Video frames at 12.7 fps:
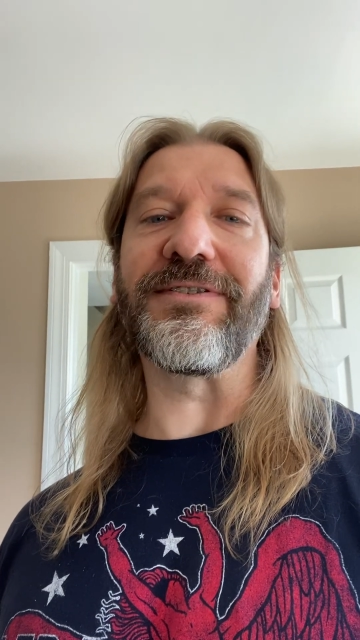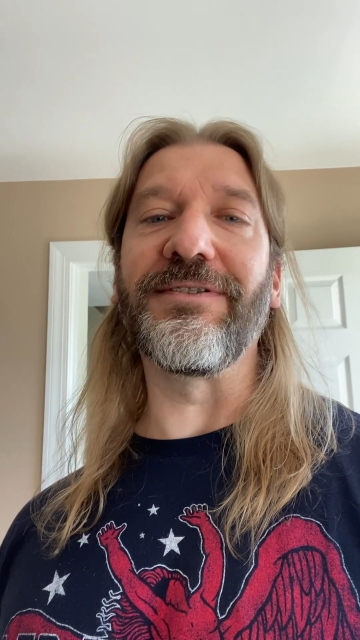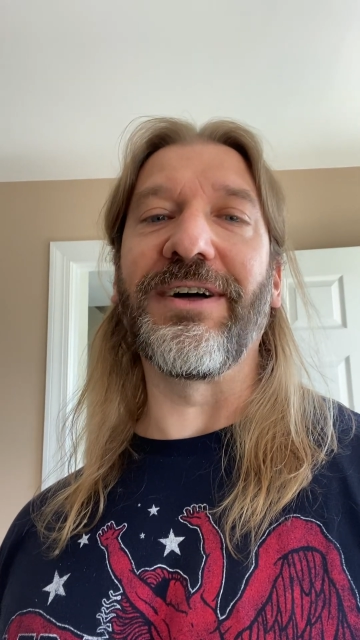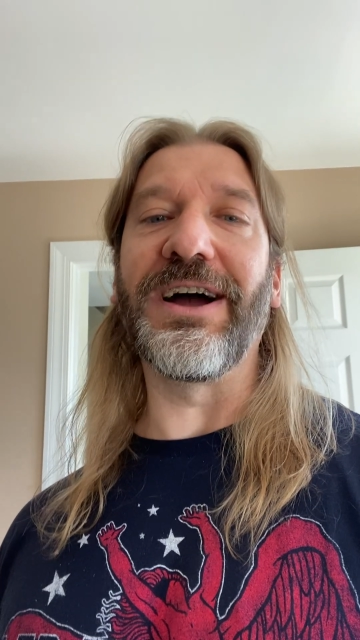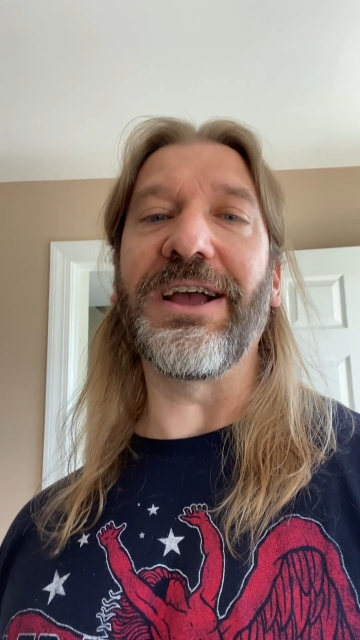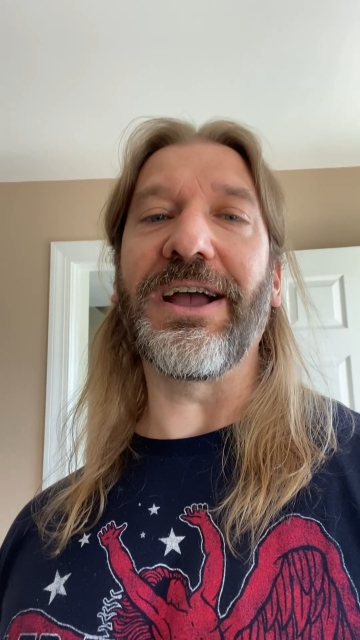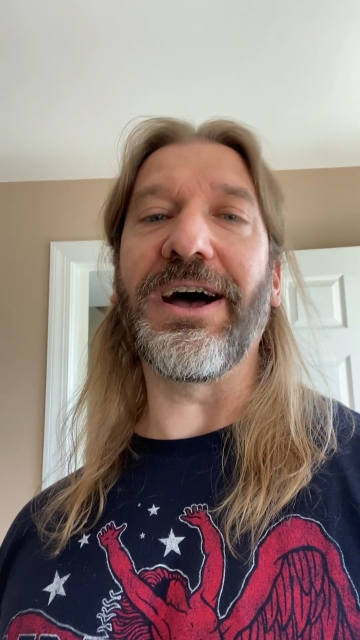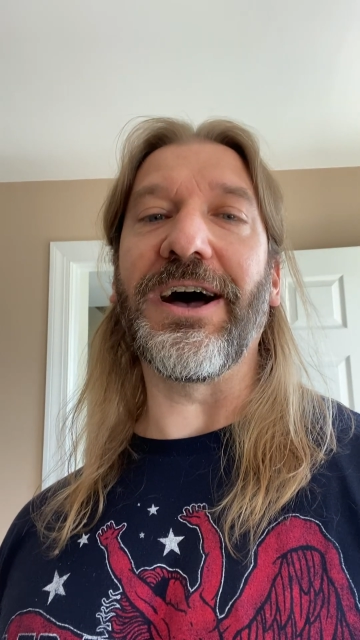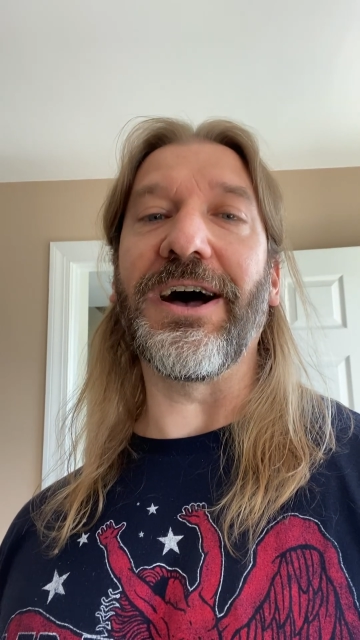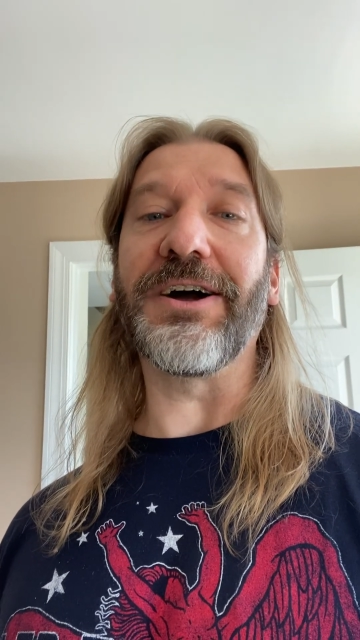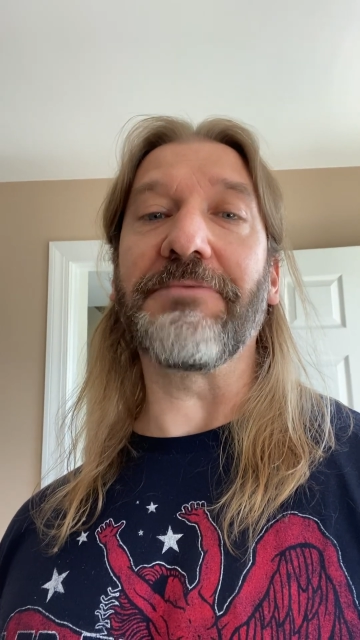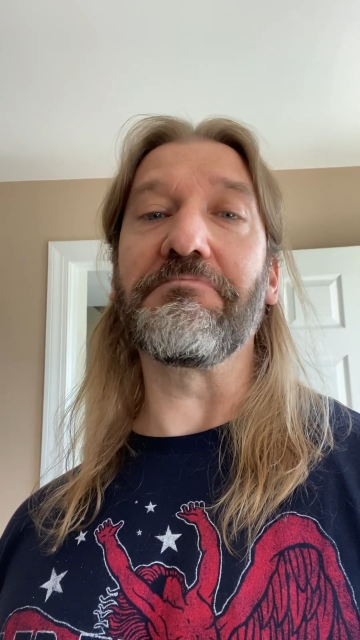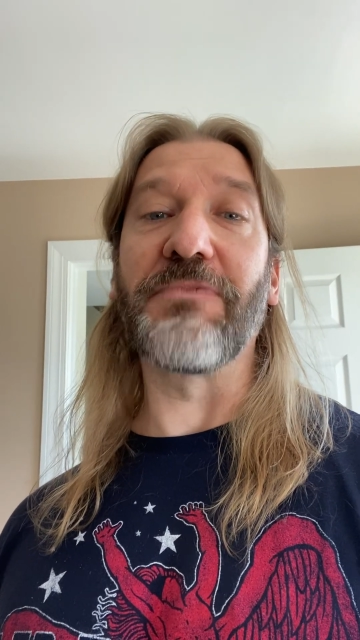
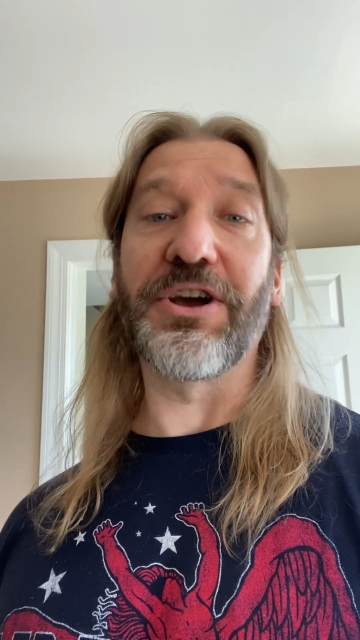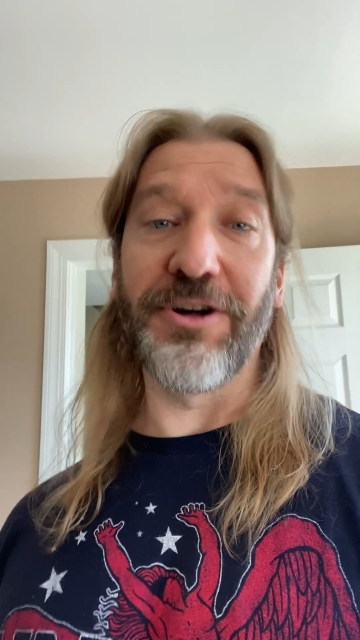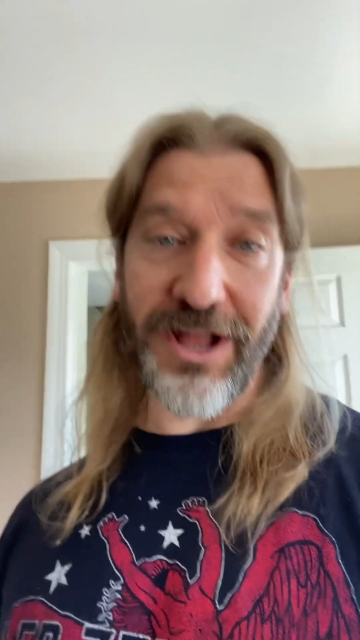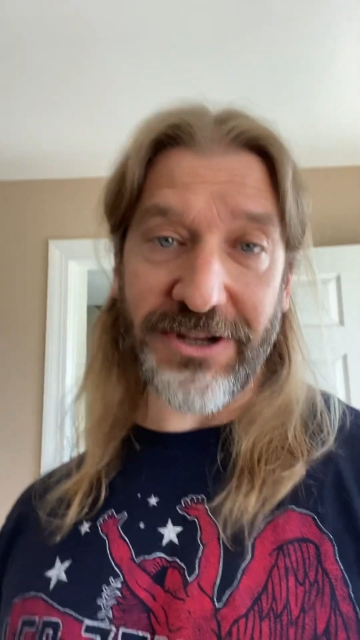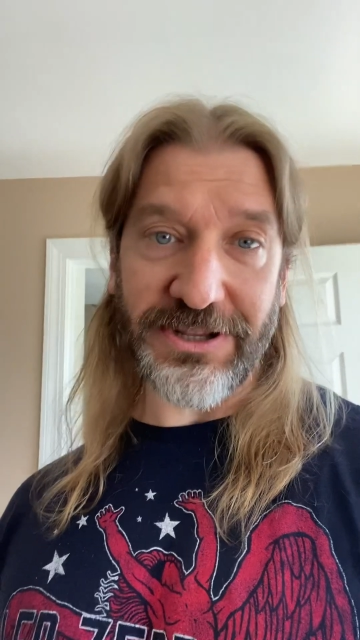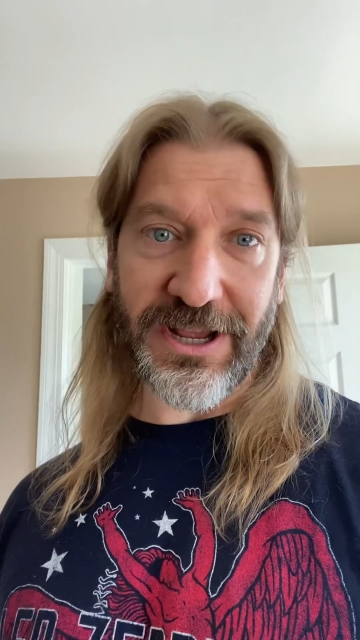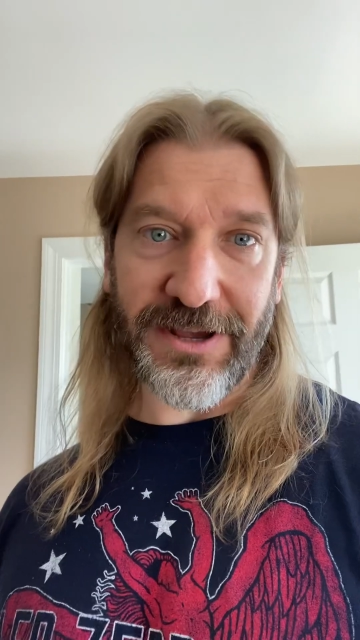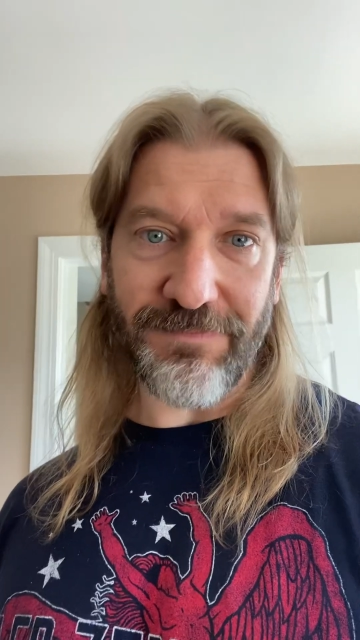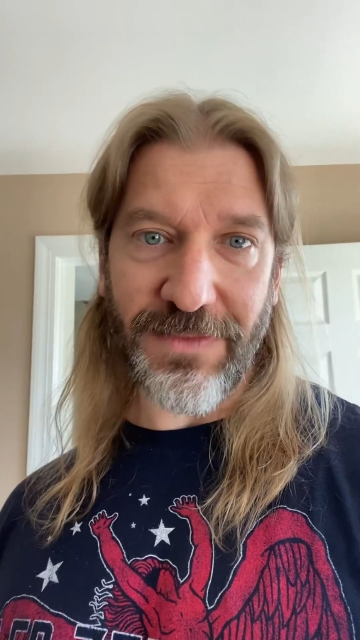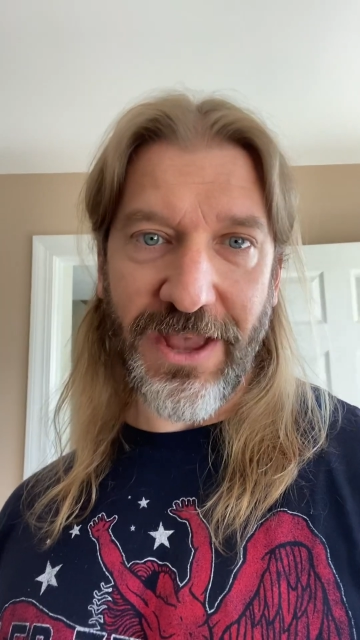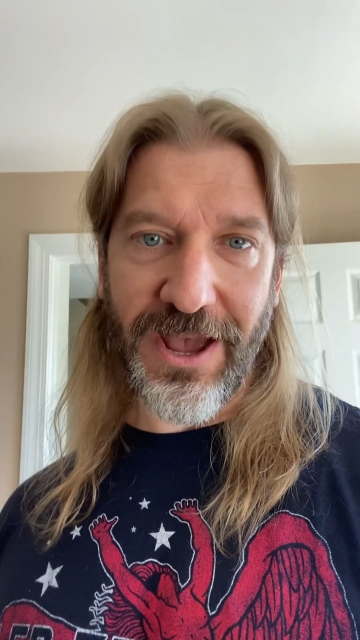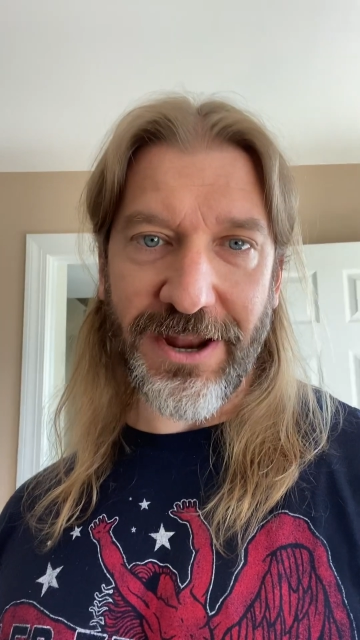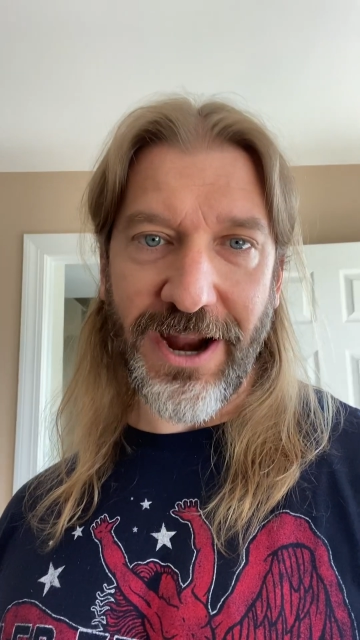collecting
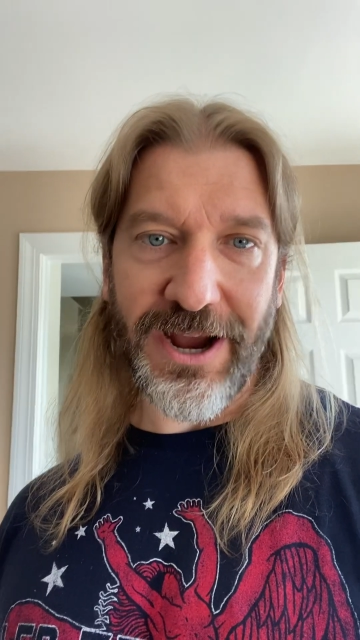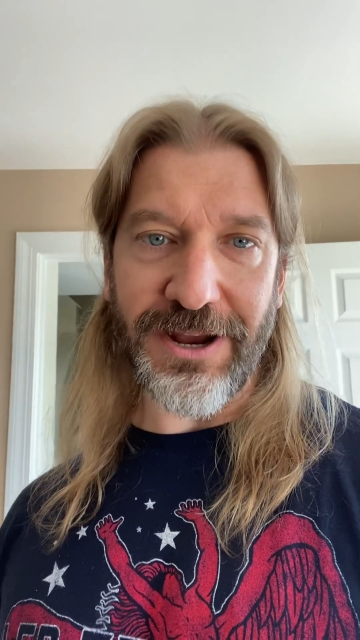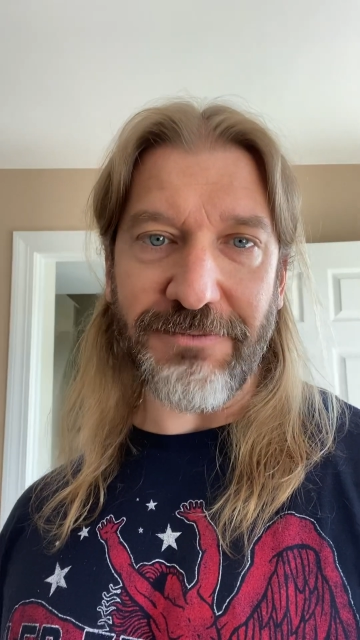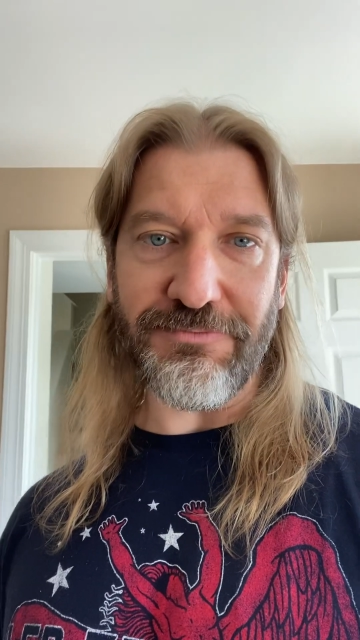it. And I